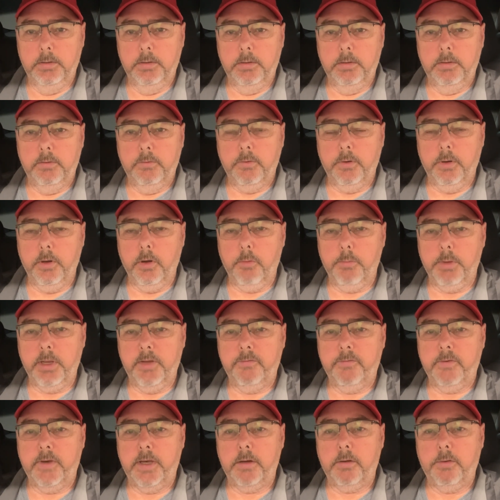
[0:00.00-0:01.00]
So here are
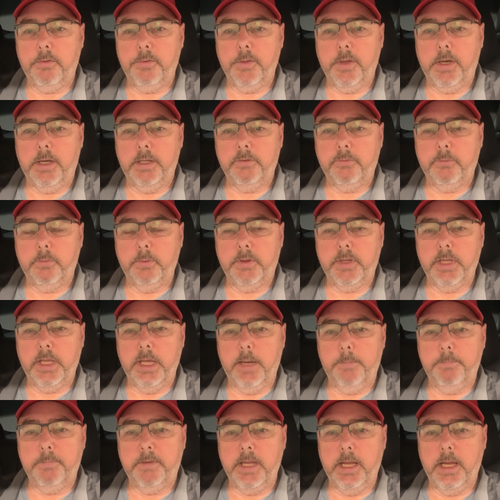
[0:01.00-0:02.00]
my final thoughts with the
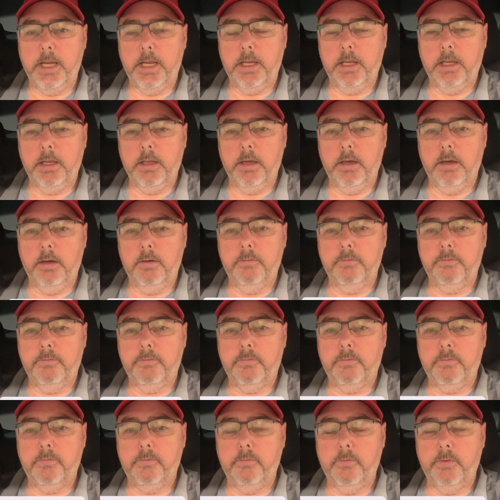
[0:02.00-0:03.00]
updating of
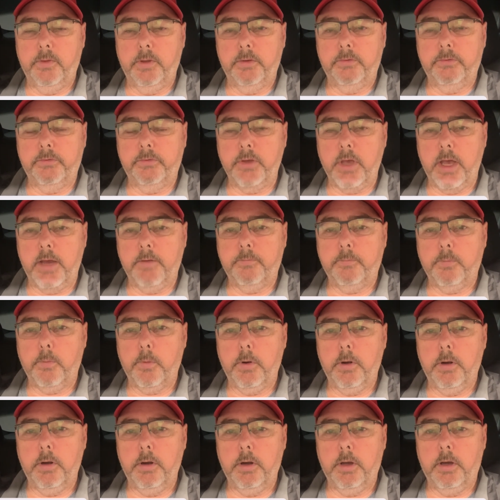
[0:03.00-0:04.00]
the
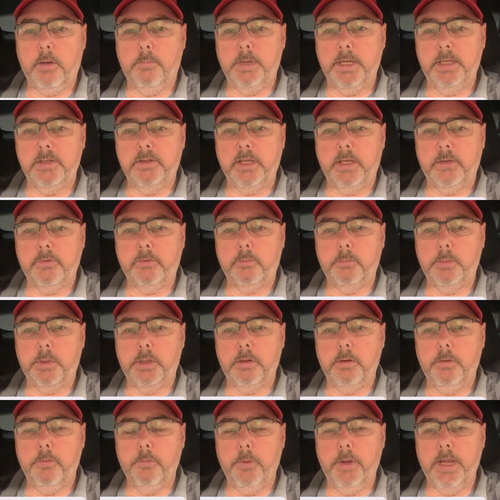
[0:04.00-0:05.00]
software on my Tesla
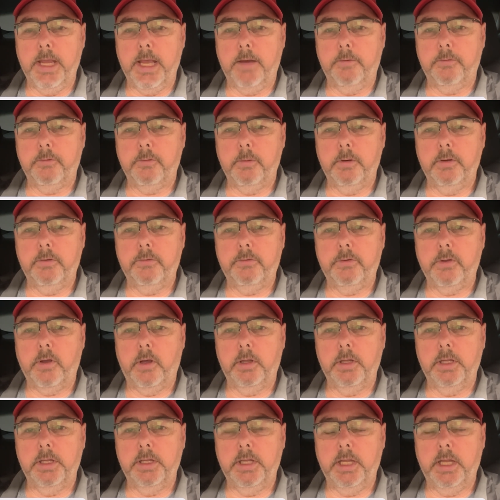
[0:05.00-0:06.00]
Model 3 after
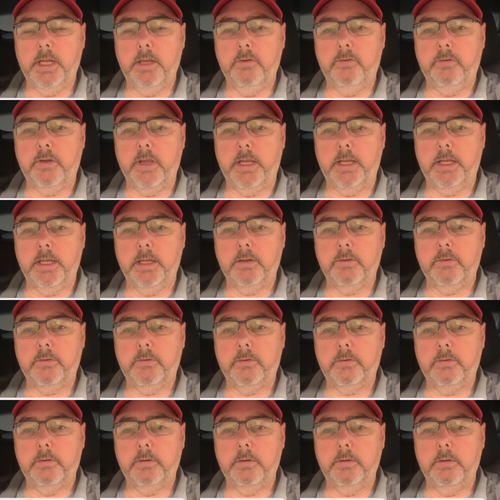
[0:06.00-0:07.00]
installing the
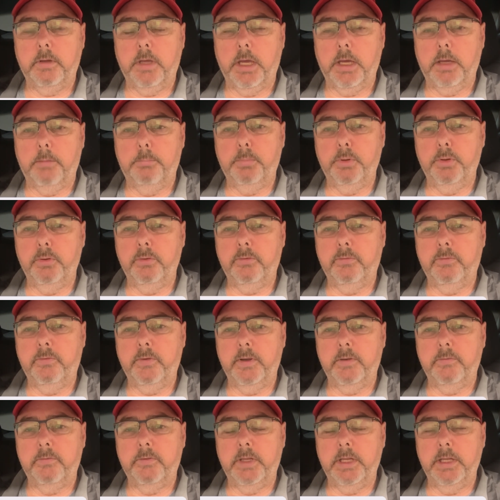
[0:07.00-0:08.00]
Ingenext Boost
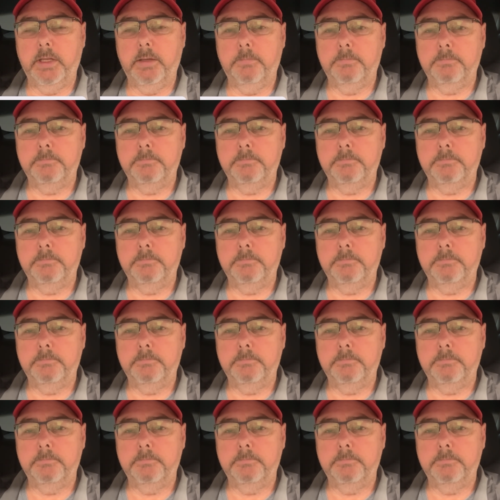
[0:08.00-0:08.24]
50.